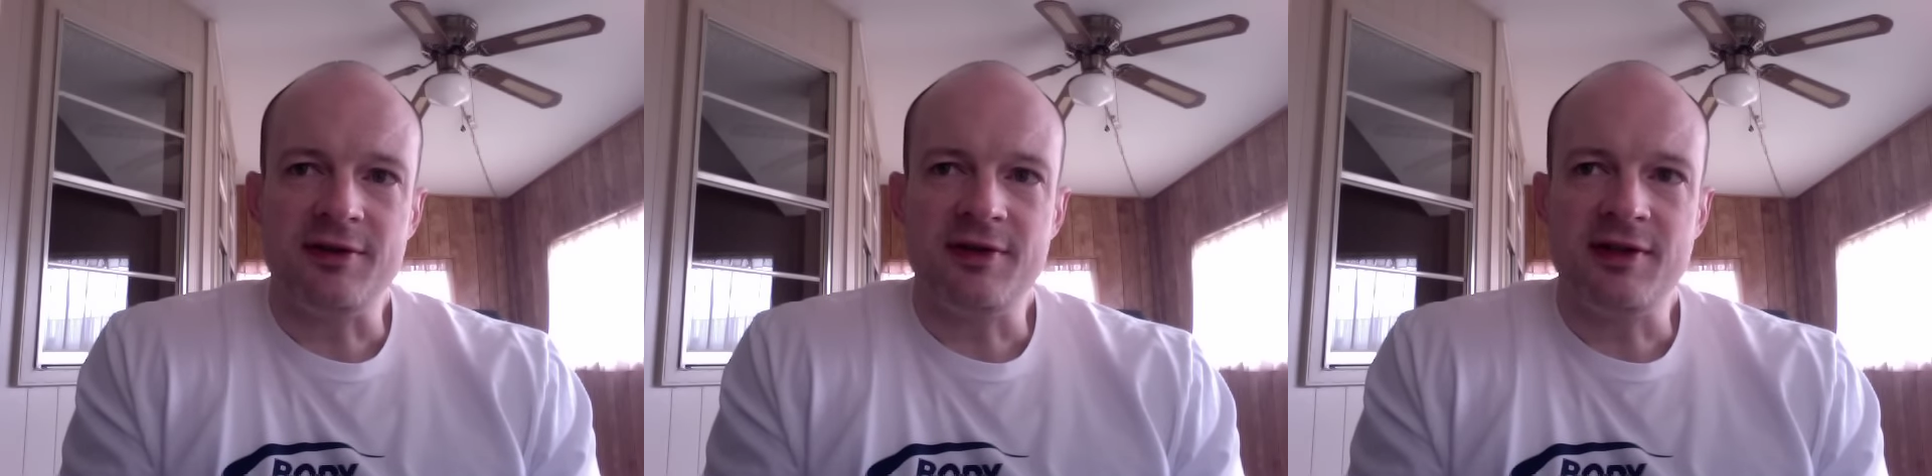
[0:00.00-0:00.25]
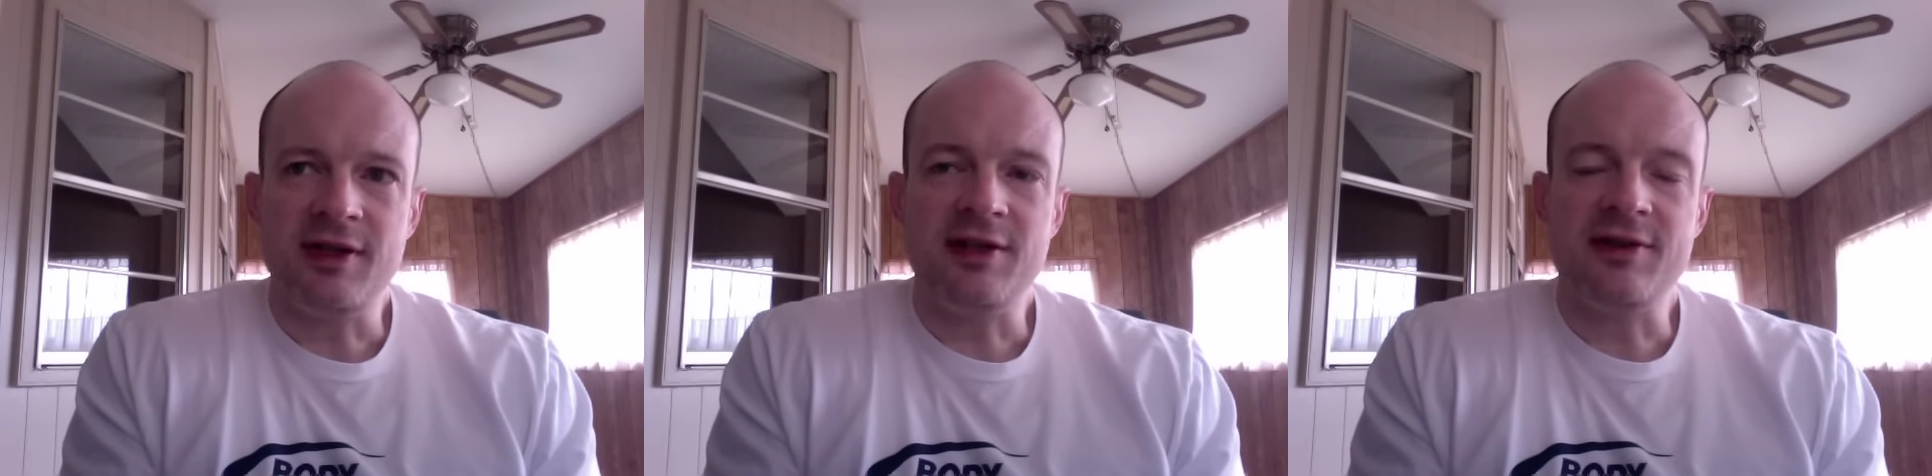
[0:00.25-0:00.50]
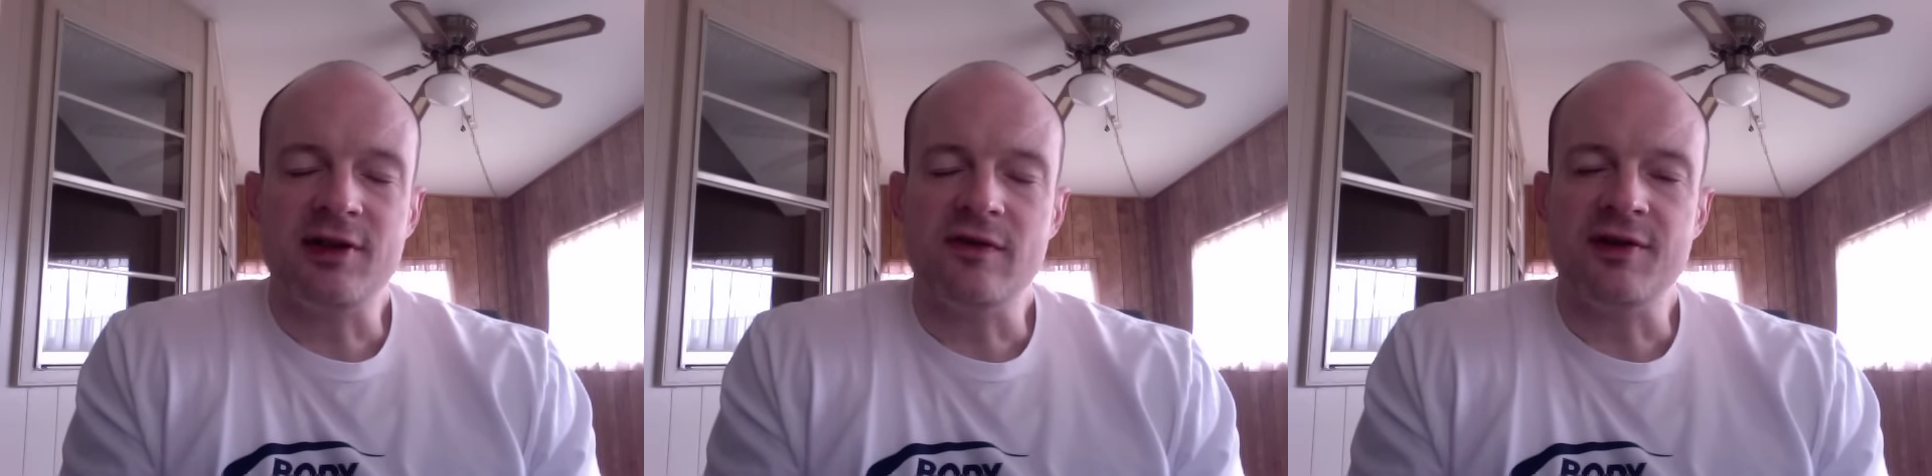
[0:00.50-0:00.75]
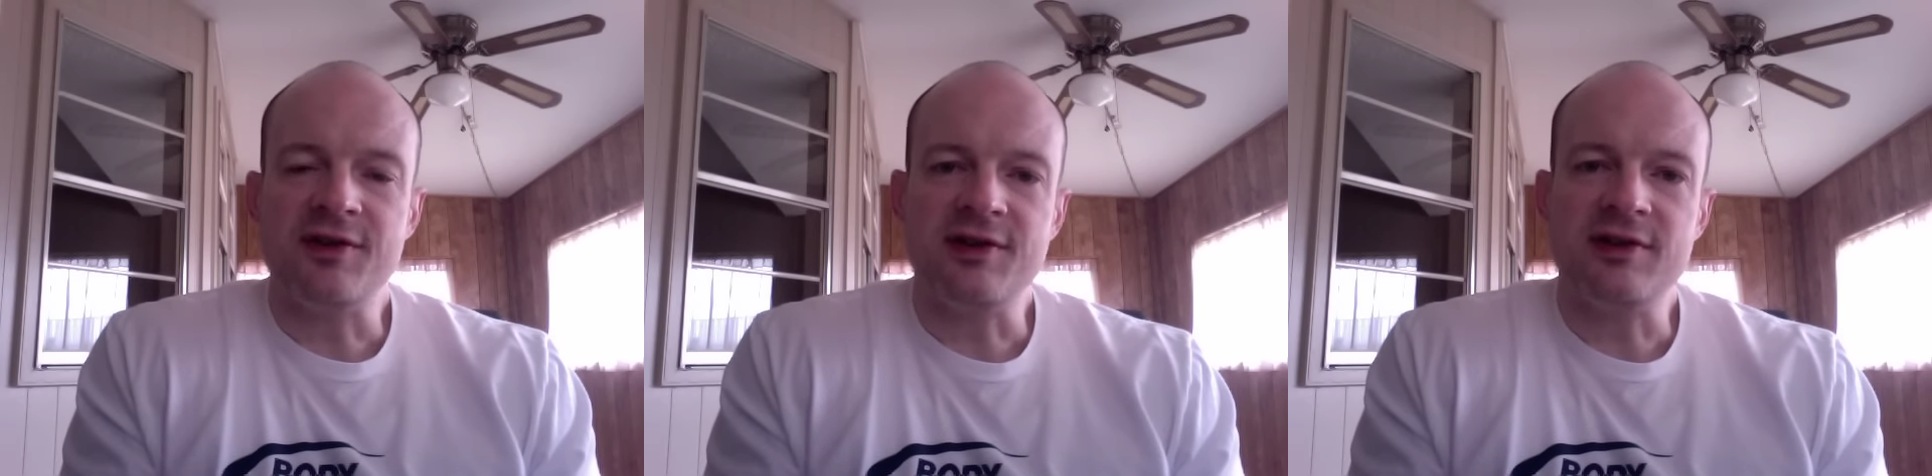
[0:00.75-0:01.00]
it's
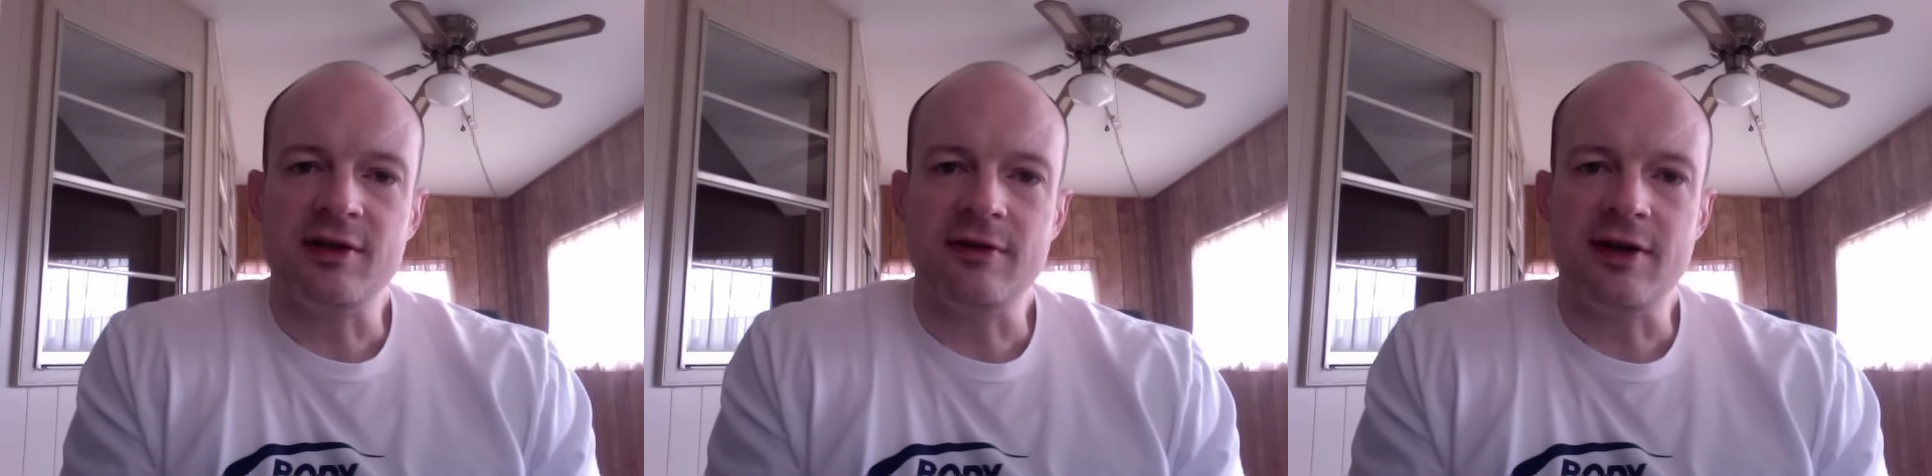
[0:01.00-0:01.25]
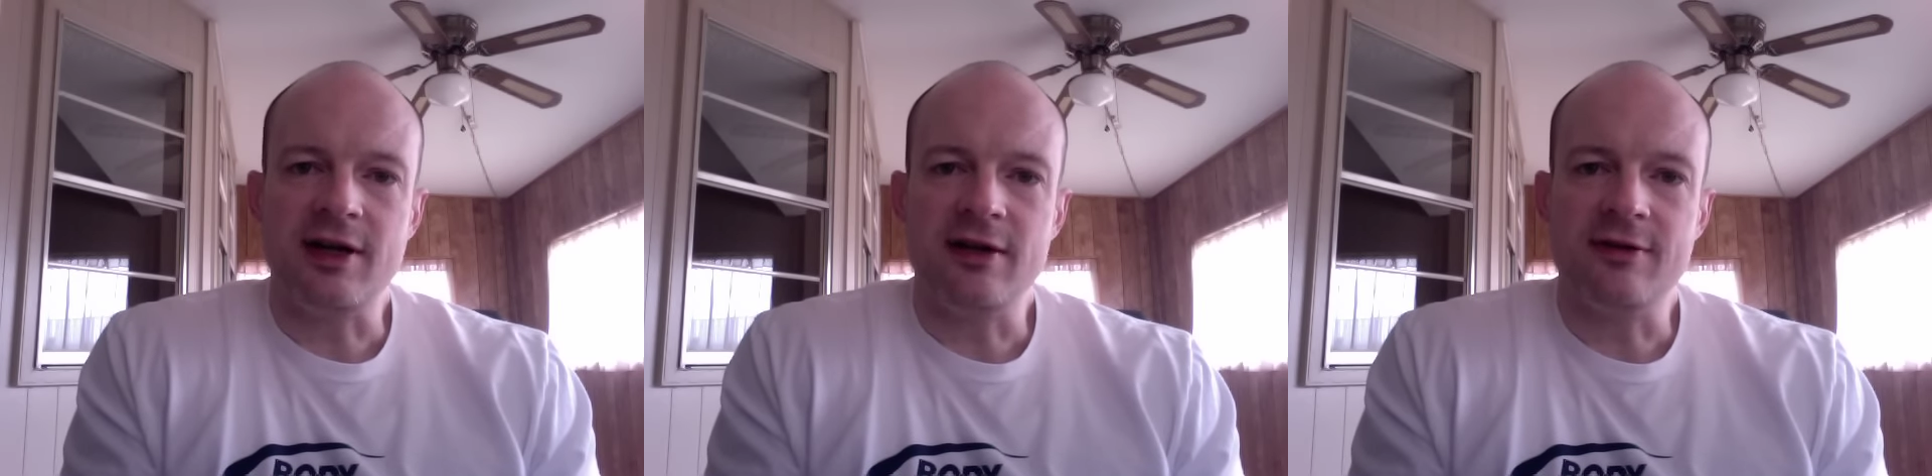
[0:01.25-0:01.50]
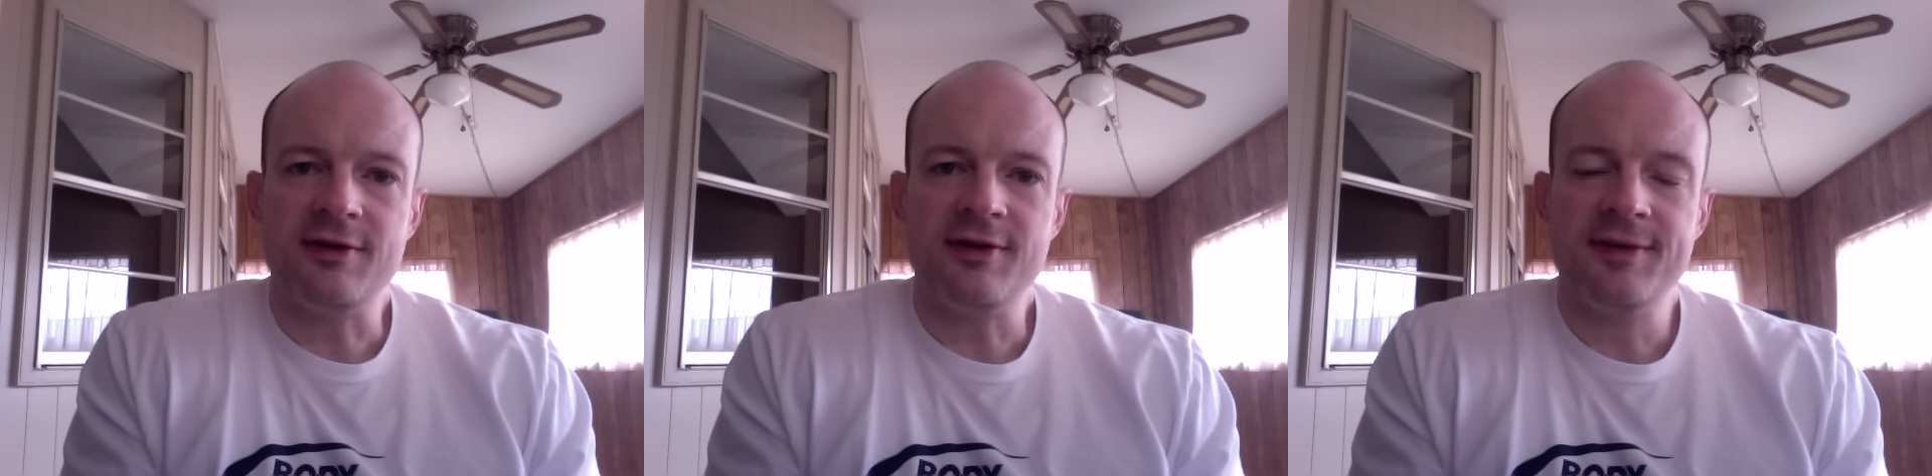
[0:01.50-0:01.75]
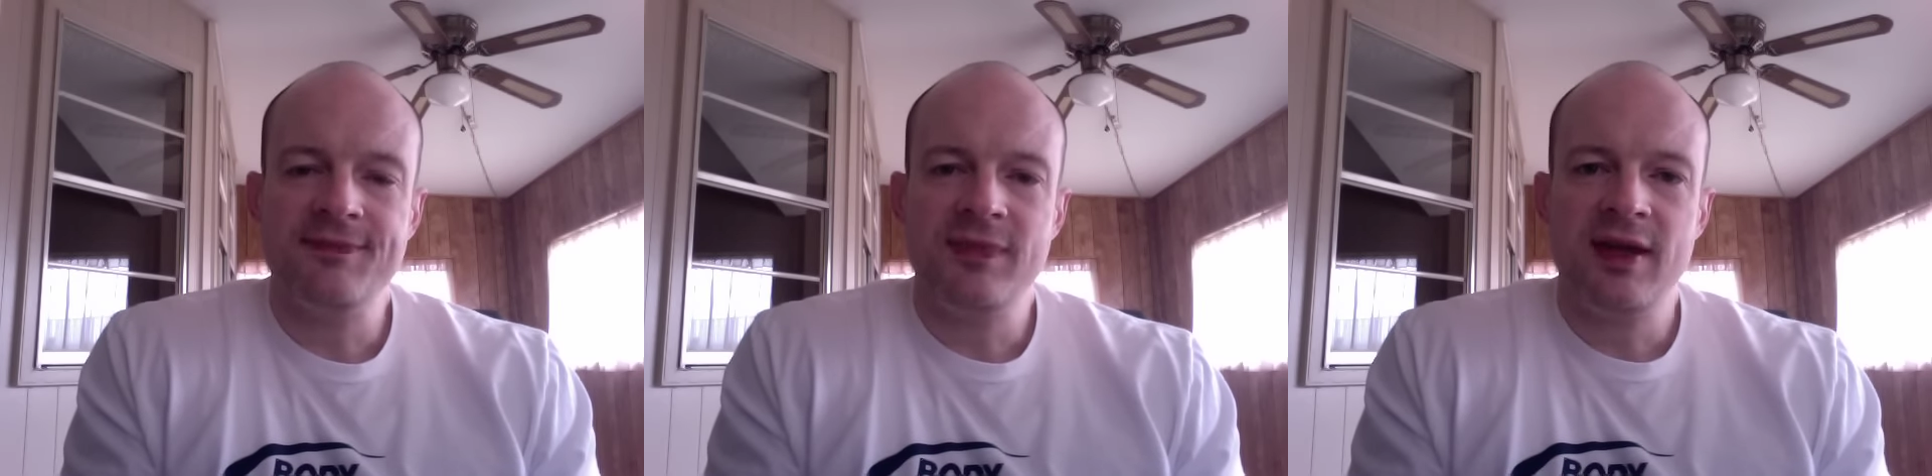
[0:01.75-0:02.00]
over $600.